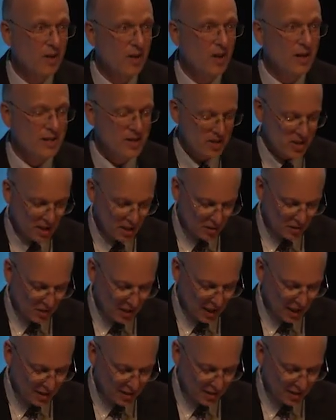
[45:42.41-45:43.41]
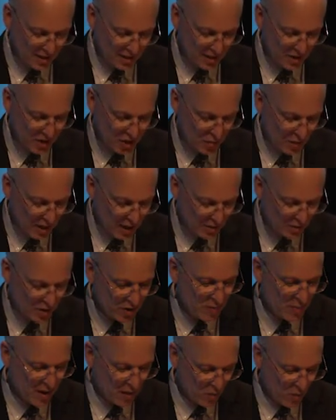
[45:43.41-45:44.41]
on a single continent
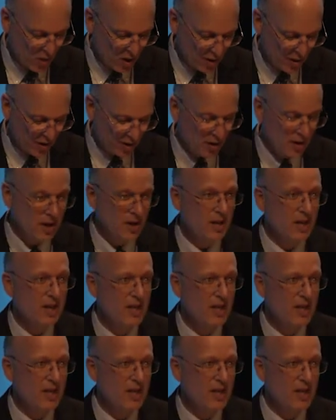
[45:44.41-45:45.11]
surrounded by water,